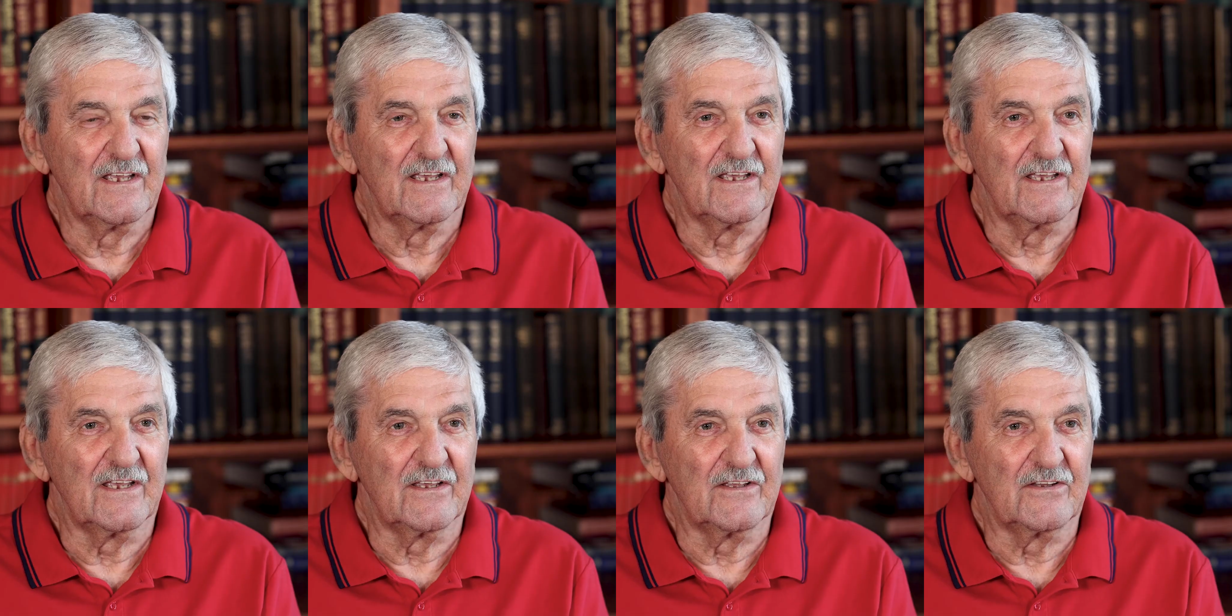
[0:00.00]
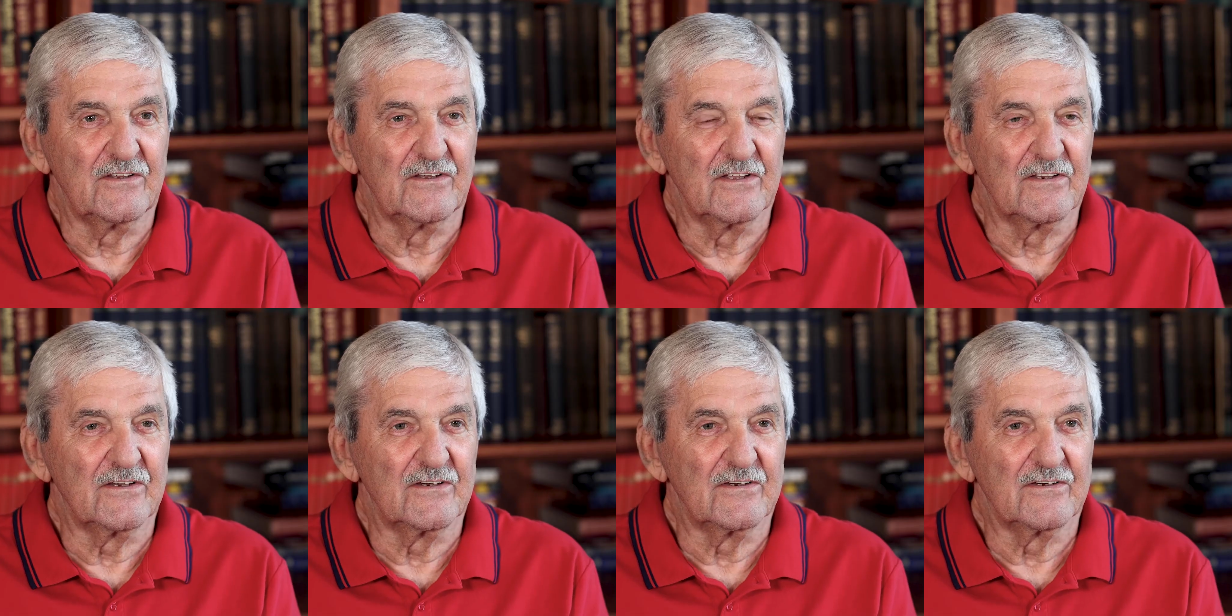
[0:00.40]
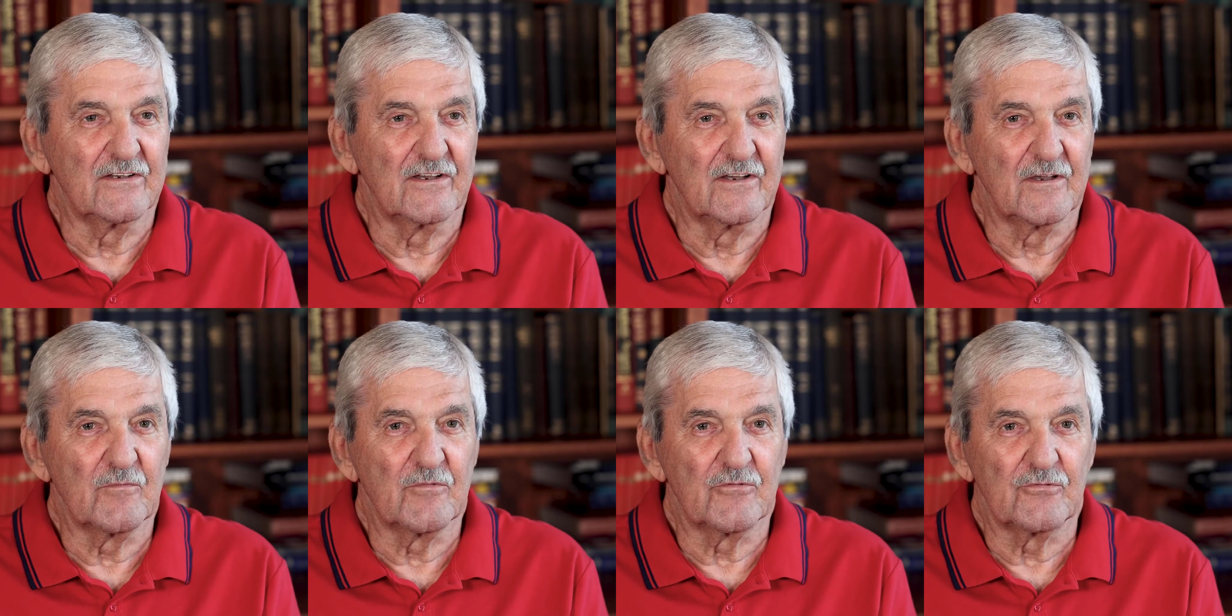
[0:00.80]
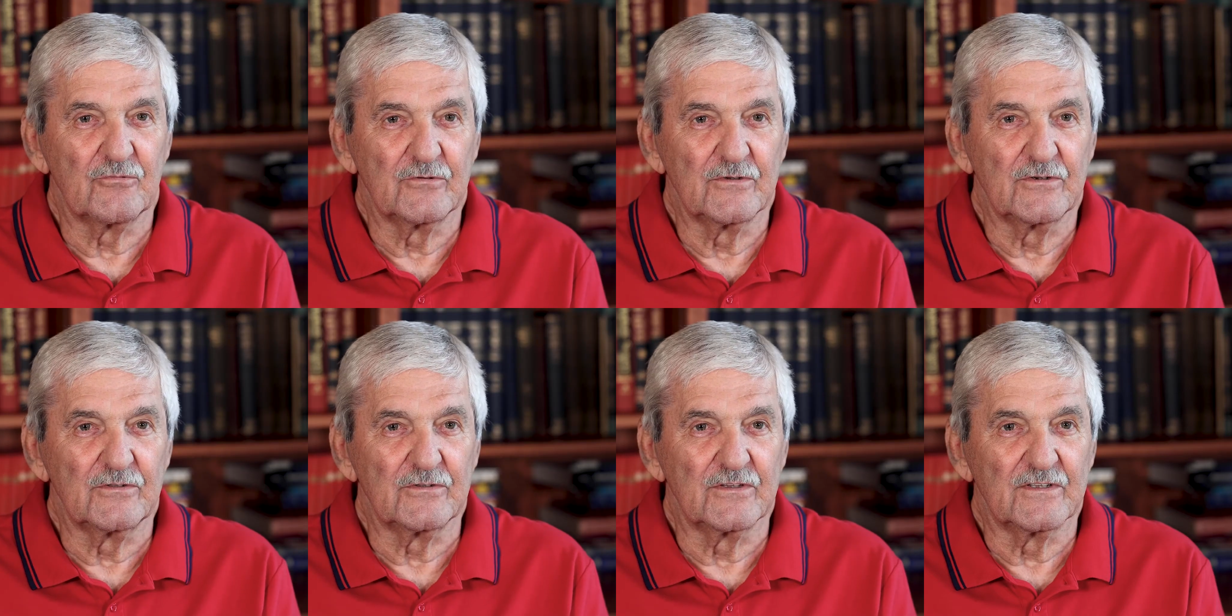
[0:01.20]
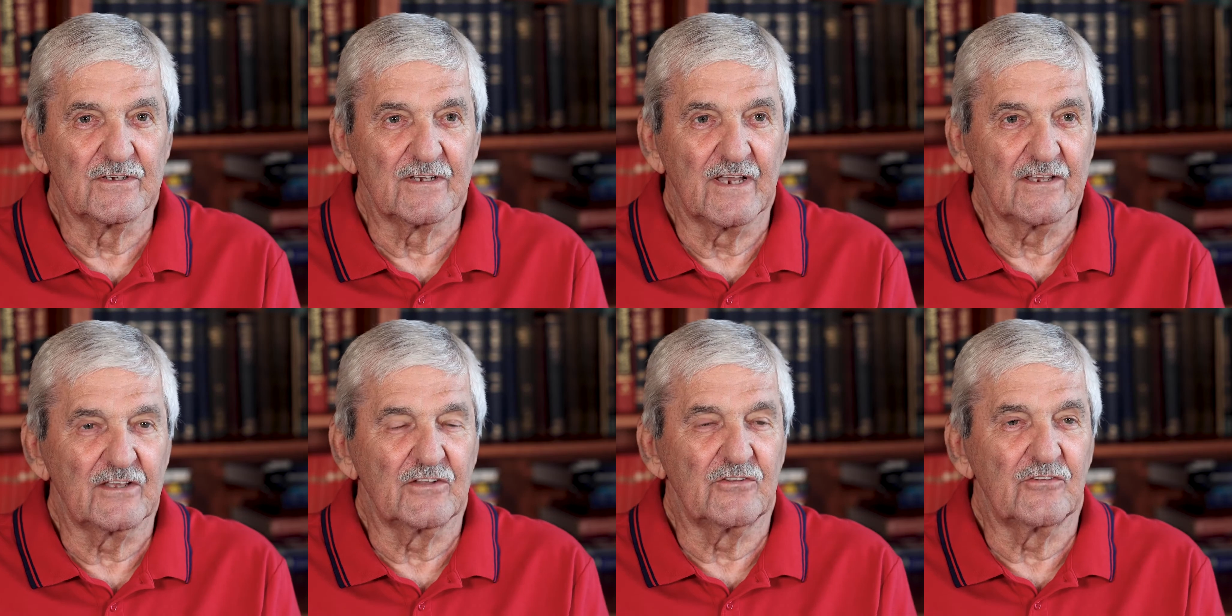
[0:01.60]
and uh, I'm thrilled.
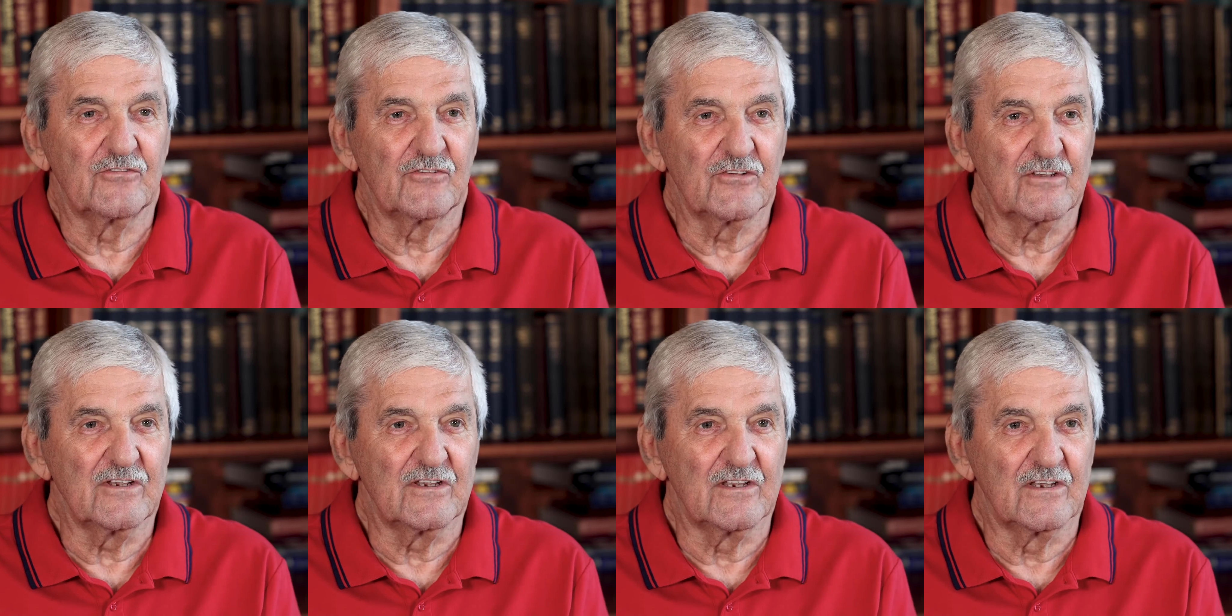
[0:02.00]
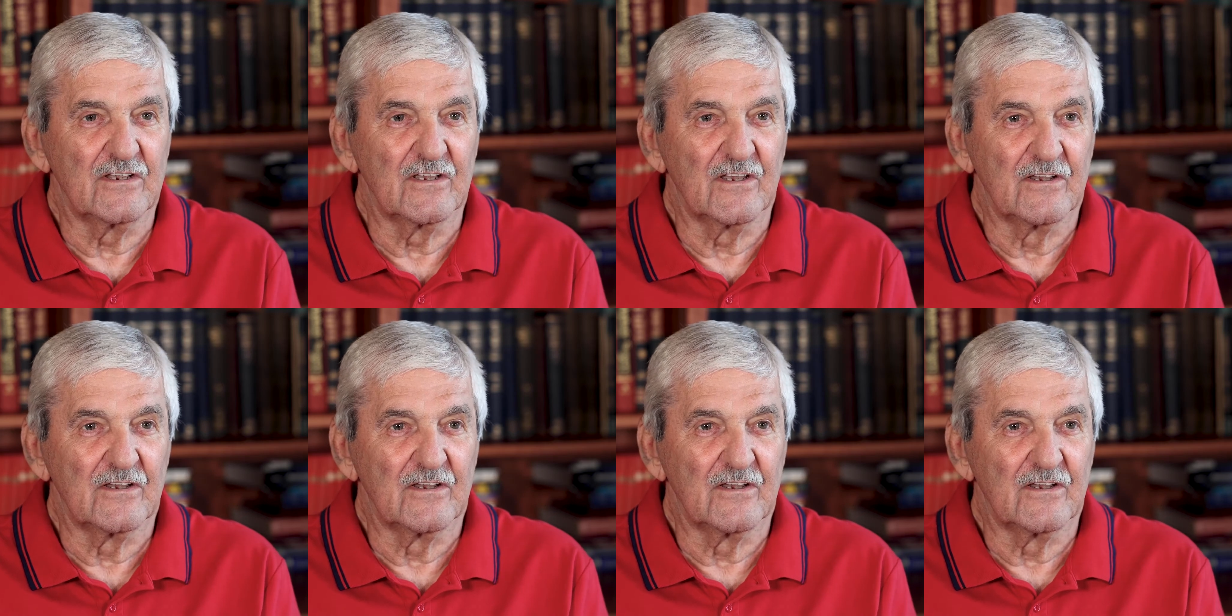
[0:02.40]
I can see.